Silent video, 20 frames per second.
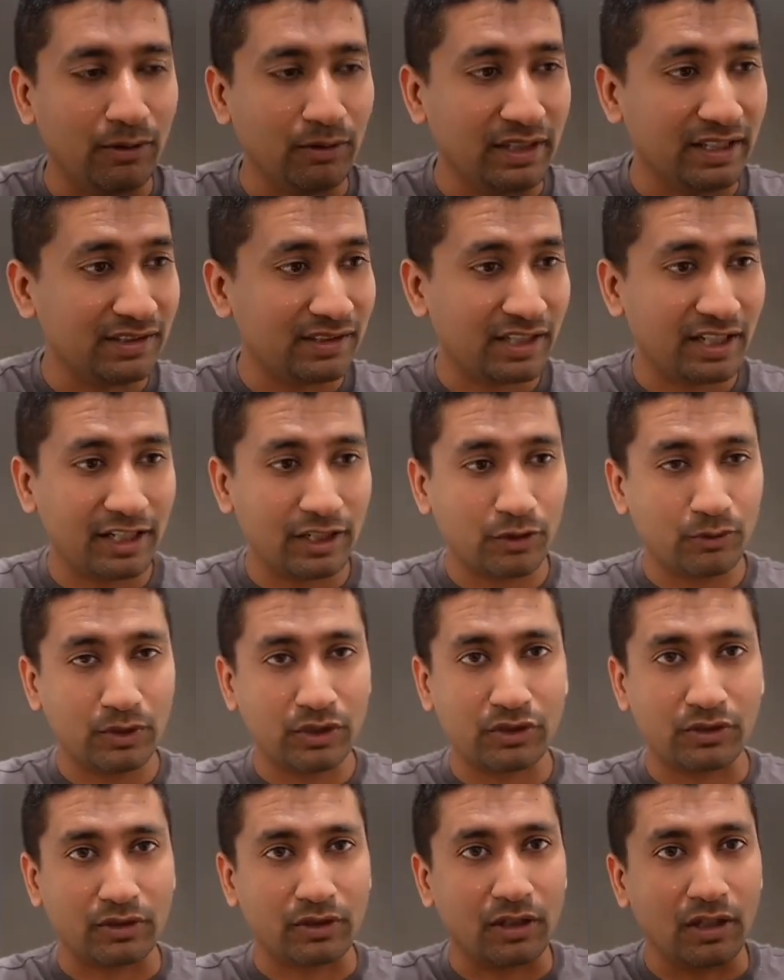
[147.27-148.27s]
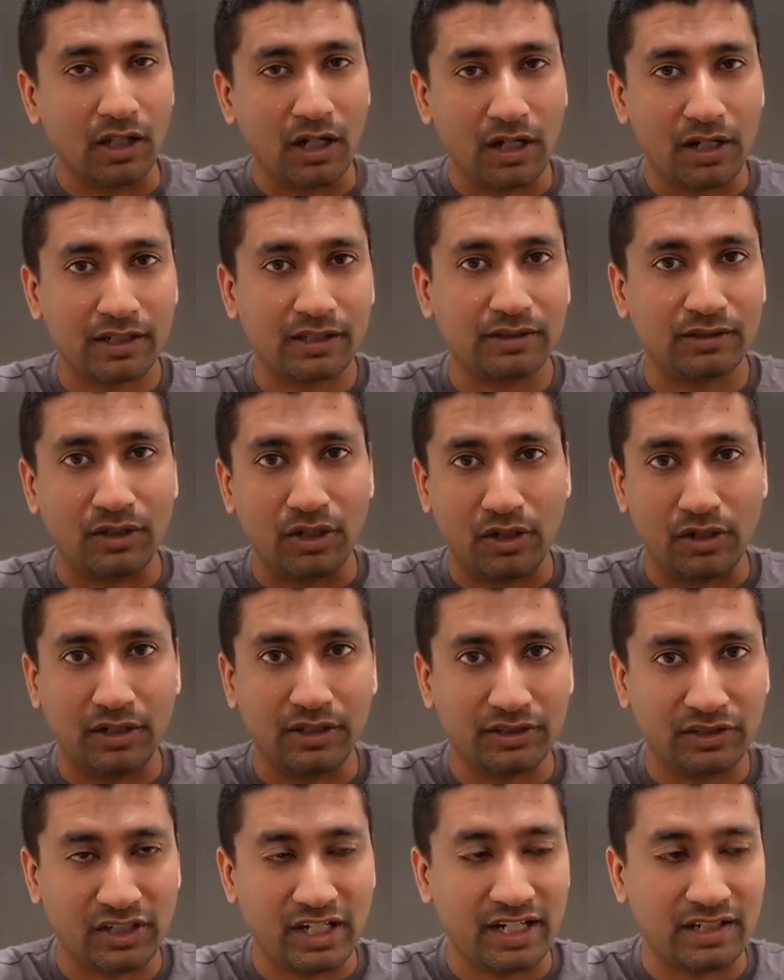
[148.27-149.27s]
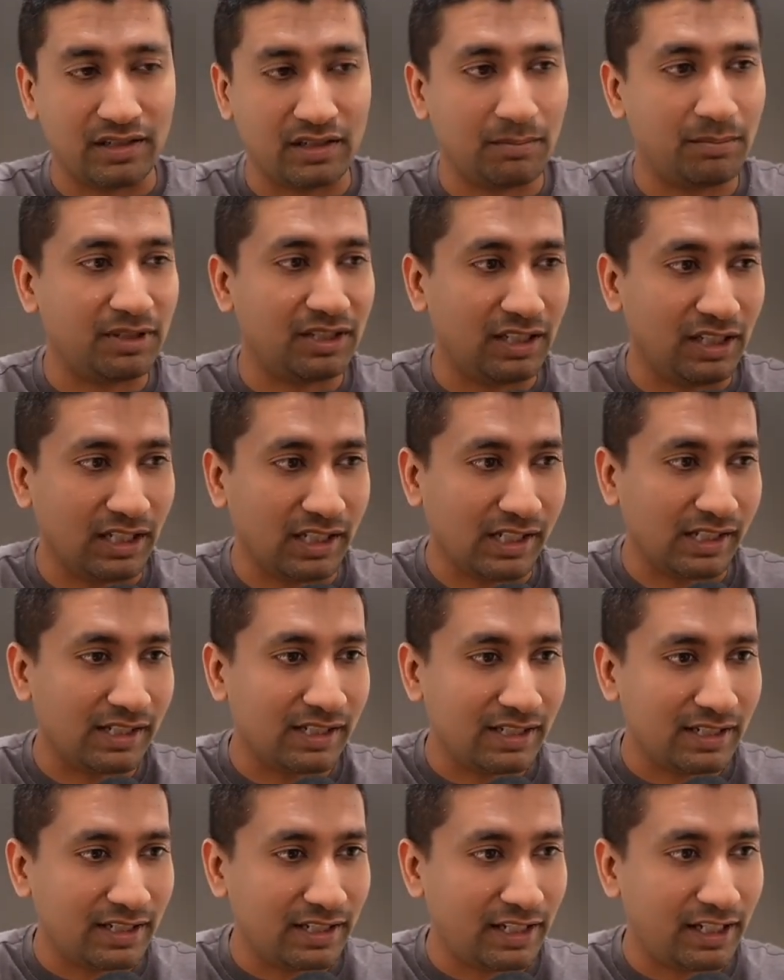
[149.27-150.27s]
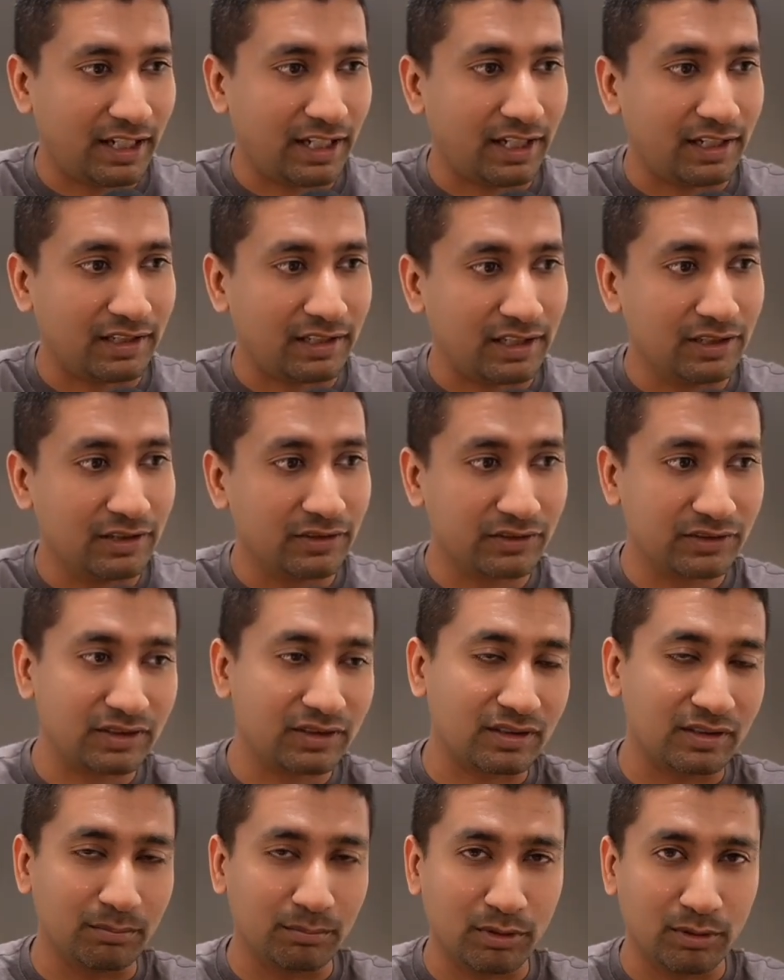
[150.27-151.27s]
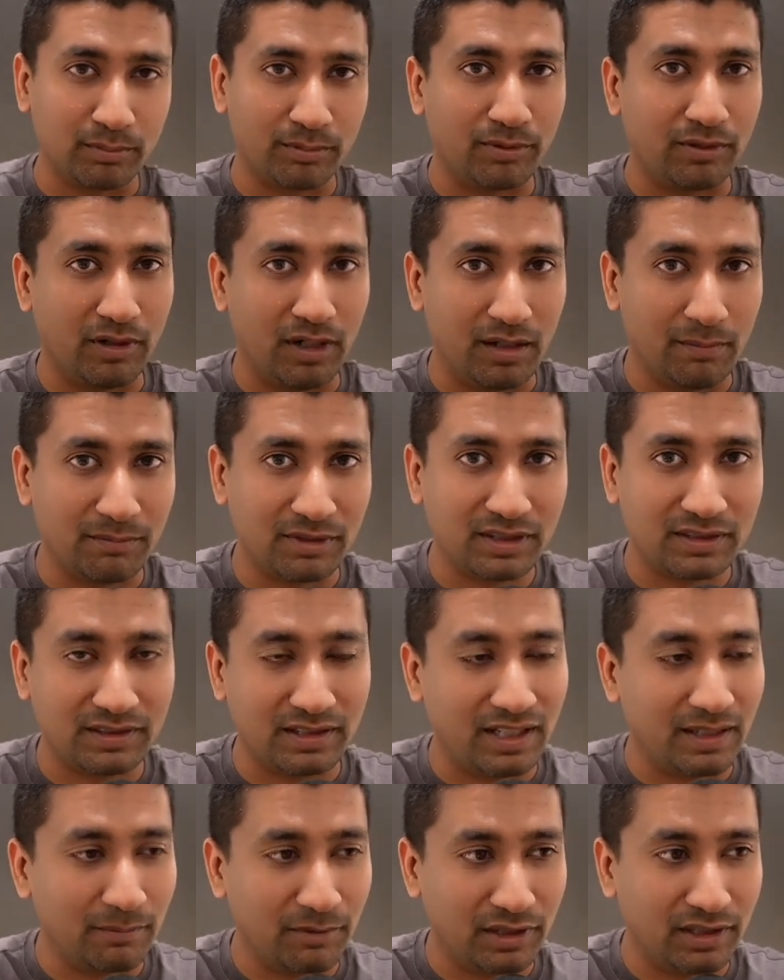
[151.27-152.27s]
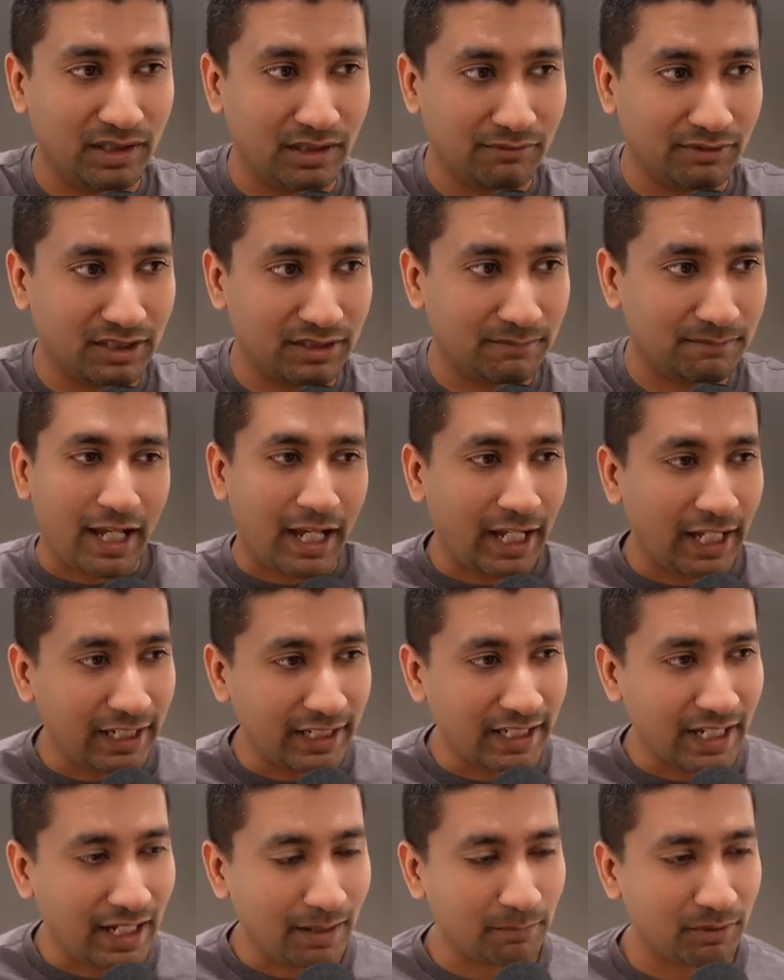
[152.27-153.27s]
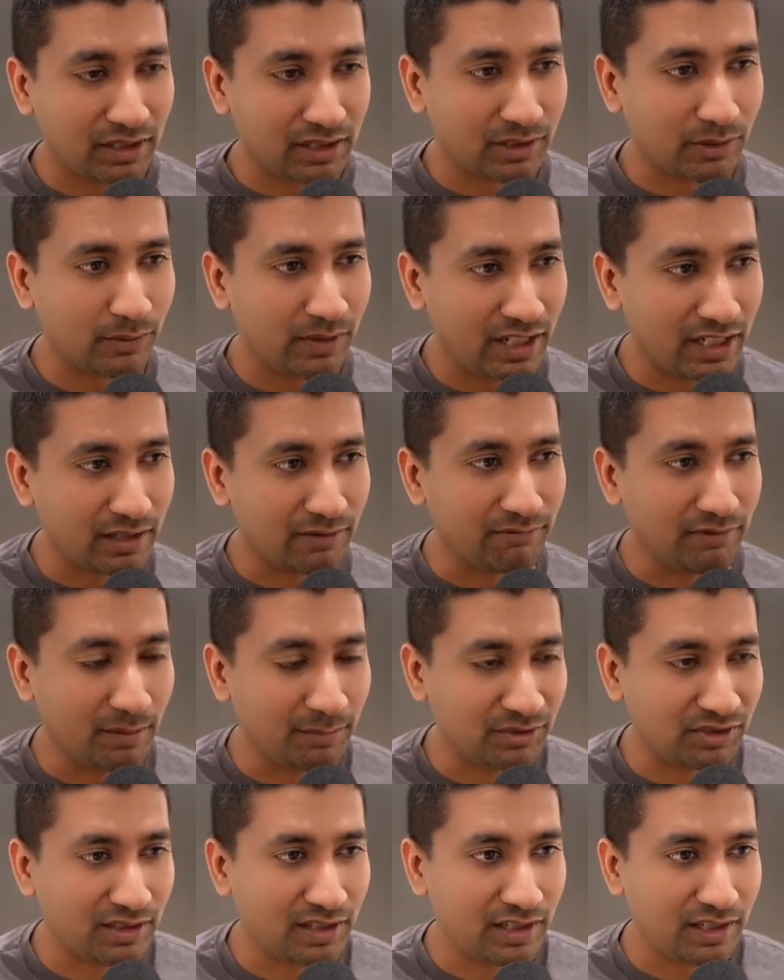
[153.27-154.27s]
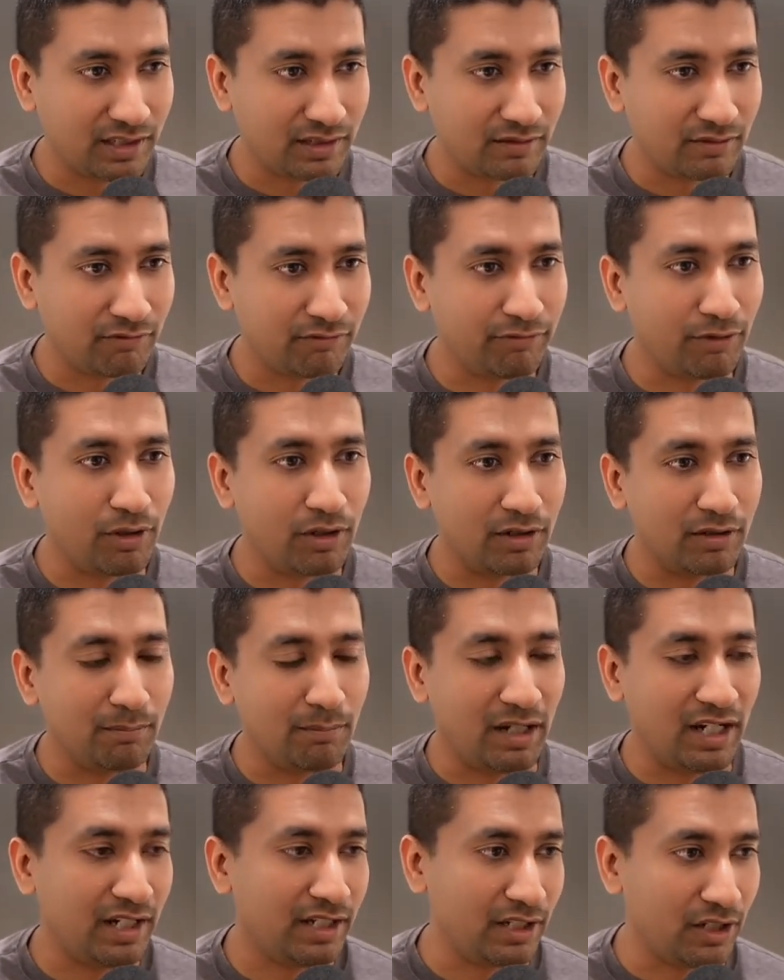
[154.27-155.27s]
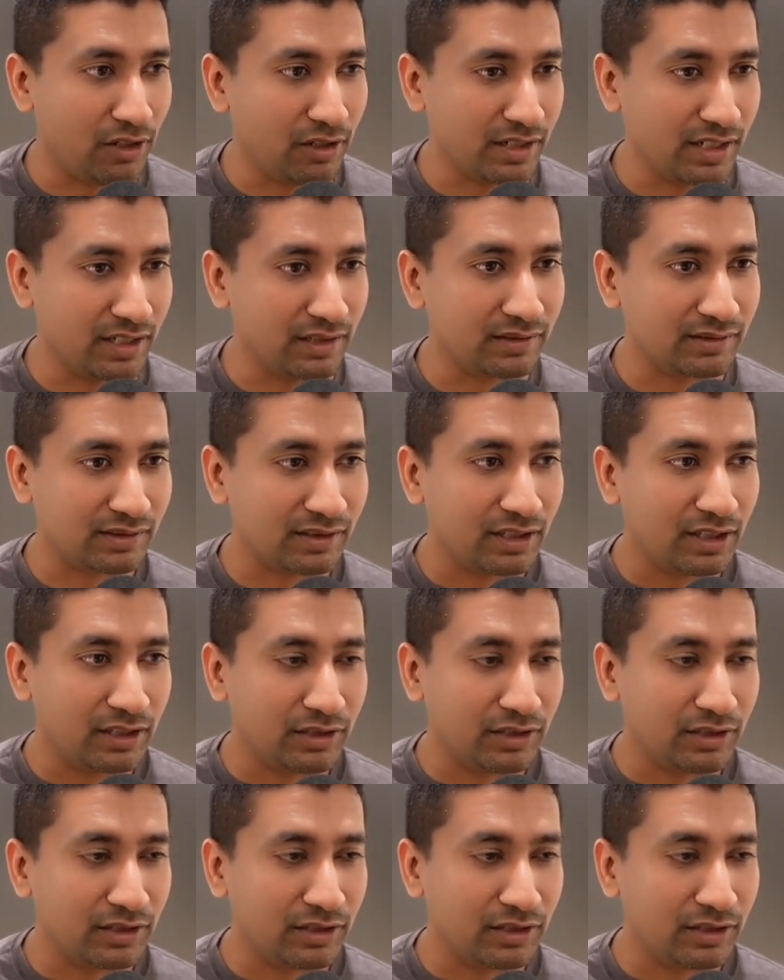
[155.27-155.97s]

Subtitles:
let's head over to Claude or ChatGPT, and here's the simple prompt that I'm going to give it. Hey, I'm going to create a website for my audience.